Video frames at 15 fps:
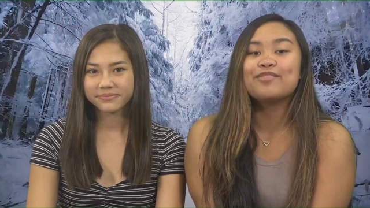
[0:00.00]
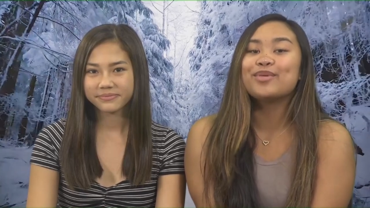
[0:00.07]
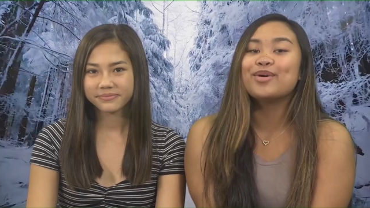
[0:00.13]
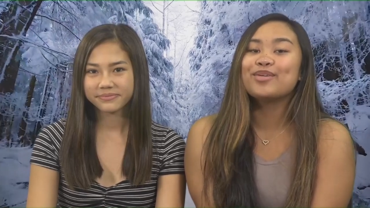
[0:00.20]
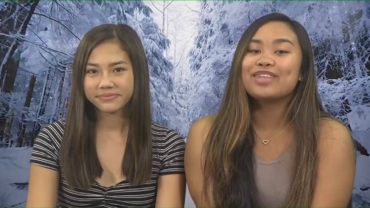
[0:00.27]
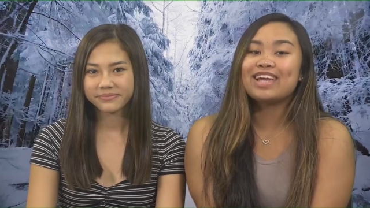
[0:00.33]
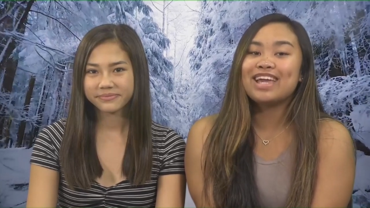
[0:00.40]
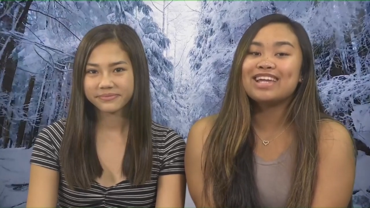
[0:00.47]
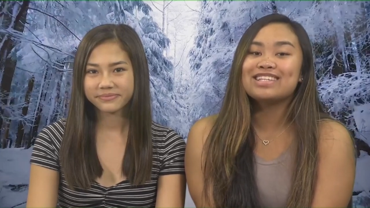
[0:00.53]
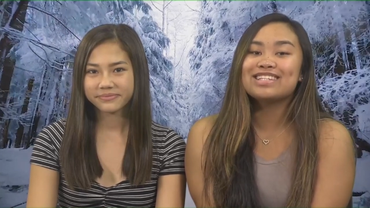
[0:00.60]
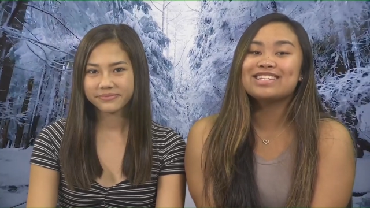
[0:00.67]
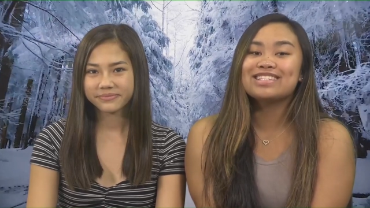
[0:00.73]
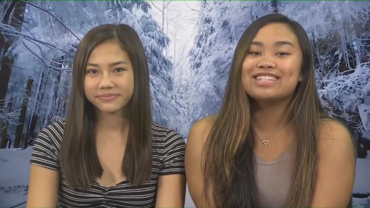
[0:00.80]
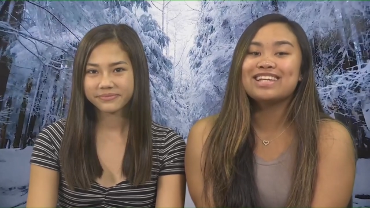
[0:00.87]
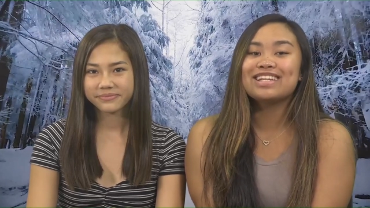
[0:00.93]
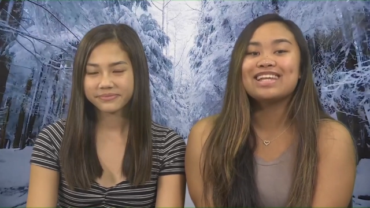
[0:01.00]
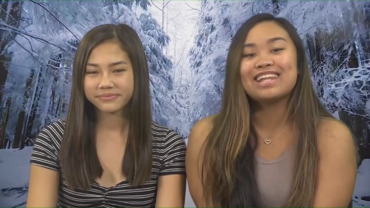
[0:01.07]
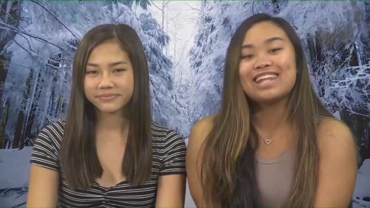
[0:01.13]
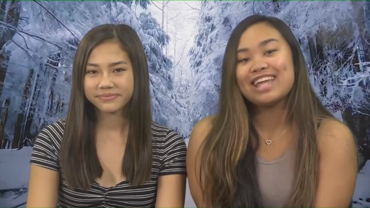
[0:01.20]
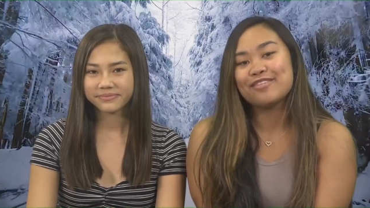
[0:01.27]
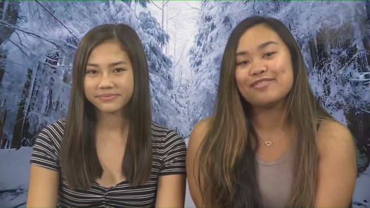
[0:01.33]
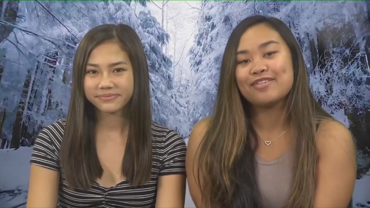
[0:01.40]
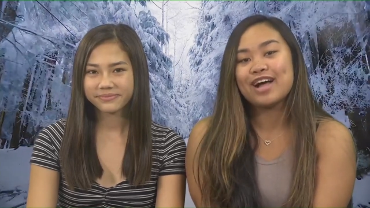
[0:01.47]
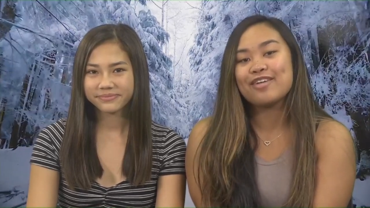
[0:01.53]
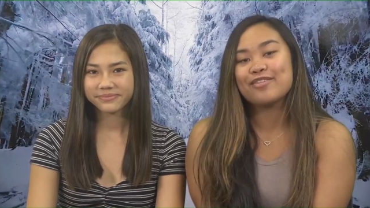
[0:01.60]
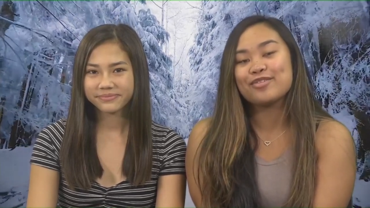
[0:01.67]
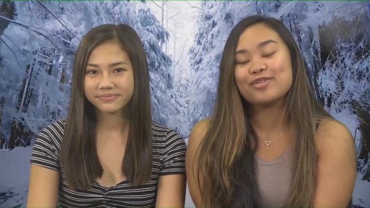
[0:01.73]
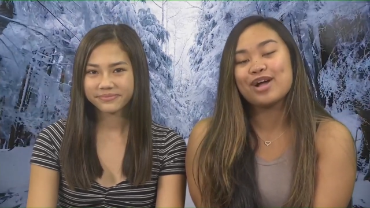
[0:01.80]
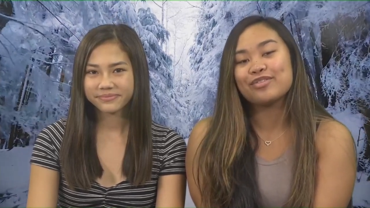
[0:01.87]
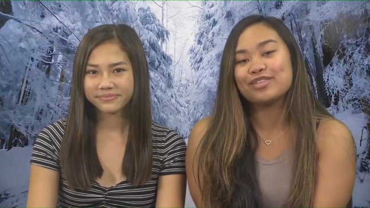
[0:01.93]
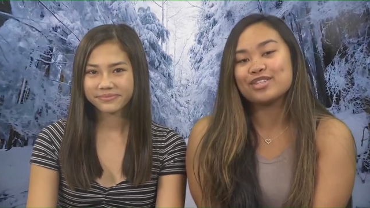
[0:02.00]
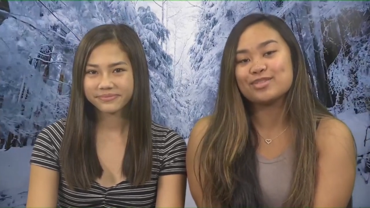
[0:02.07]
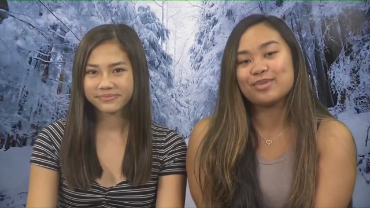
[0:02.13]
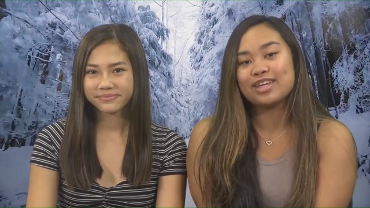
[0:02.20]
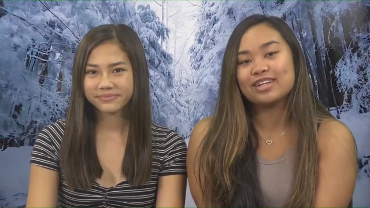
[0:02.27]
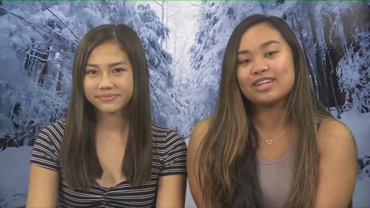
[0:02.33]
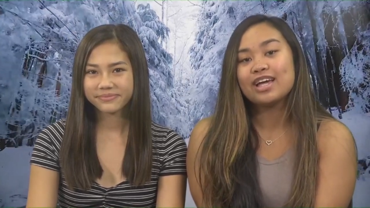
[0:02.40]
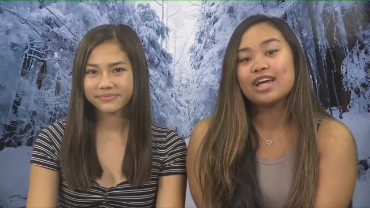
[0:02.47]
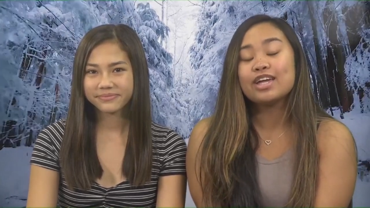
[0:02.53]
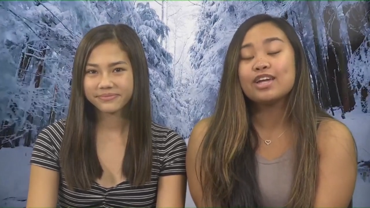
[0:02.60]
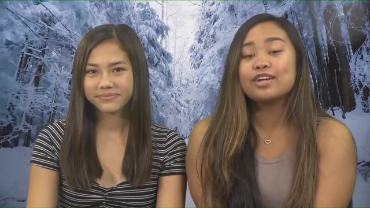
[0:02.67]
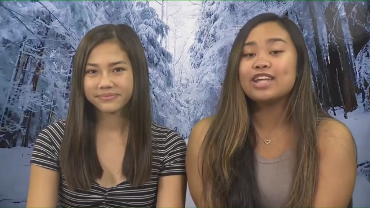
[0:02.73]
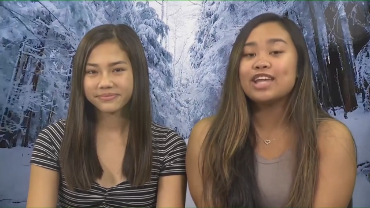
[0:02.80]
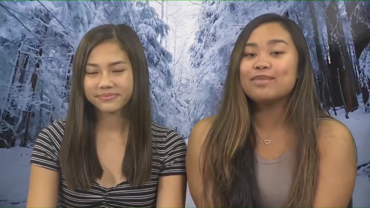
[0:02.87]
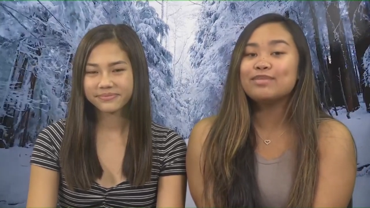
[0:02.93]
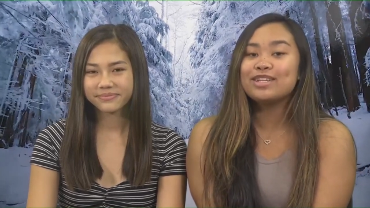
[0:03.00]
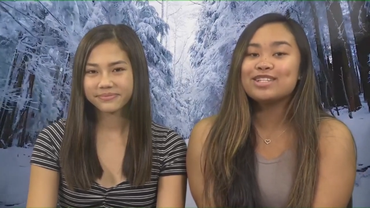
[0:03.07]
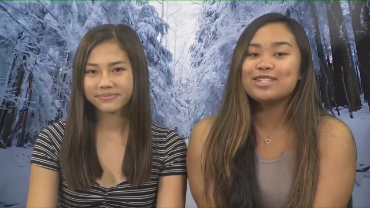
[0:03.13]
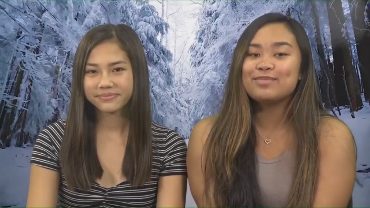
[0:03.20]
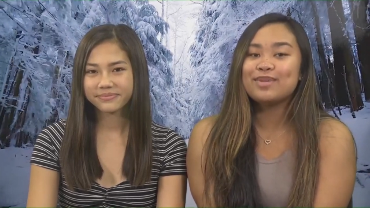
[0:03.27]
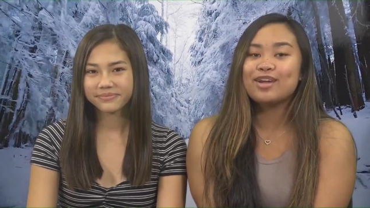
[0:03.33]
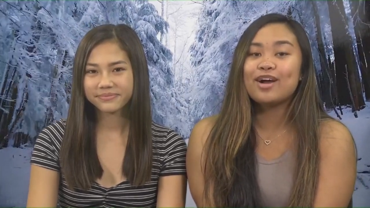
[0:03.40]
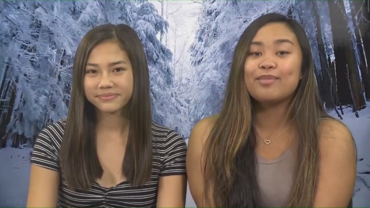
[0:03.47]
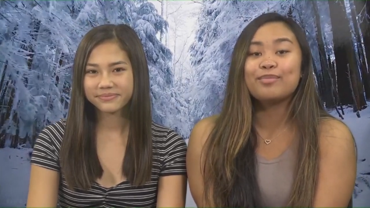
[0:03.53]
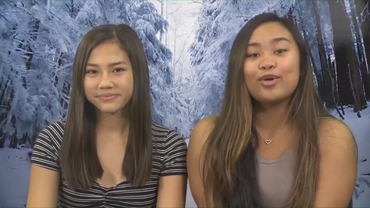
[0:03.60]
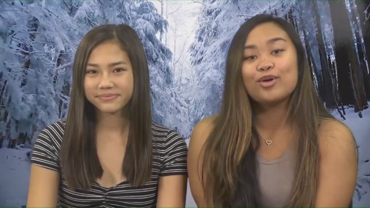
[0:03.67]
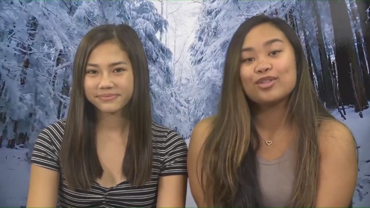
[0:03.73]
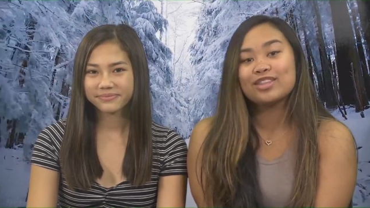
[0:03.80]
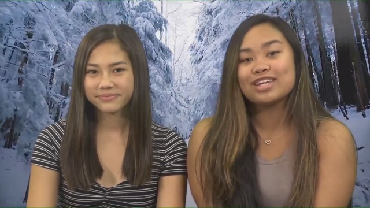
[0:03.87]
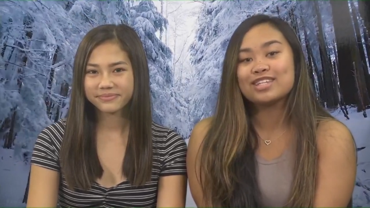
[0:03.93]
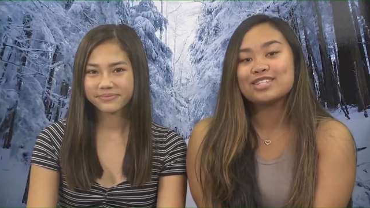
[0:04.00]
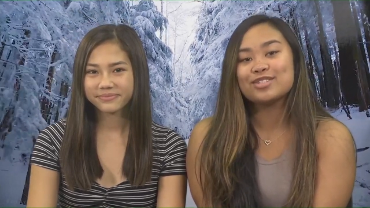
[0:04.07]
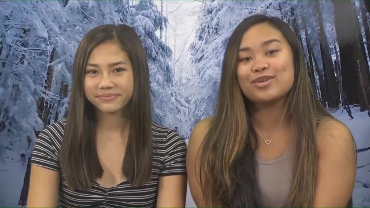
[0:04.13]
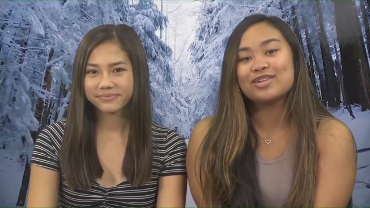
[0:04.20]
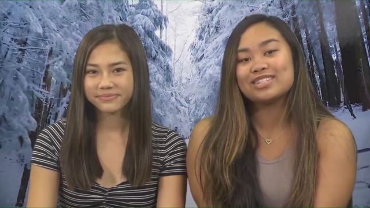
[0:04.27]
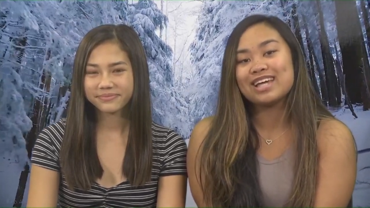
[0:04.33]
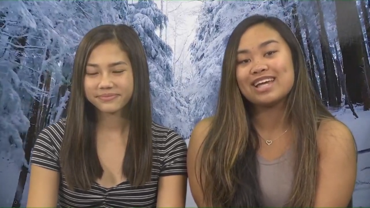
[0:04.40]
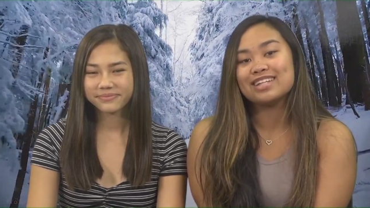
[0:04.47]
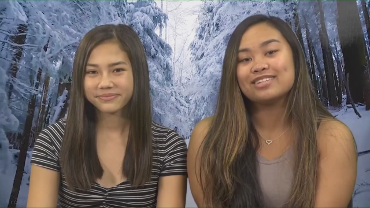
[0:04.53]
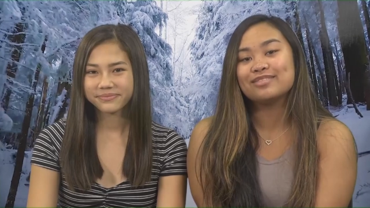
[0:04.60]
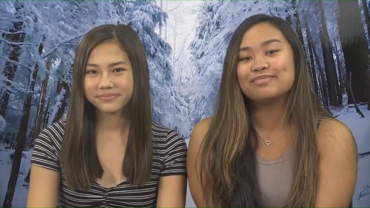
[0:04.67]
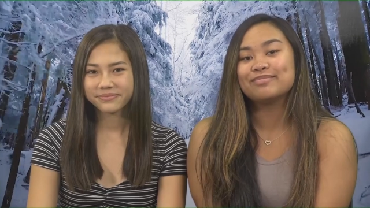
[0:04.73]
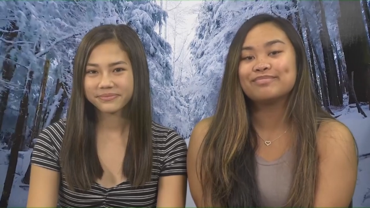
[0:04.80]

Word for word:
Speaker 1: of both A16 and A5 throughout this week. Your name needs to be on both lists to attend.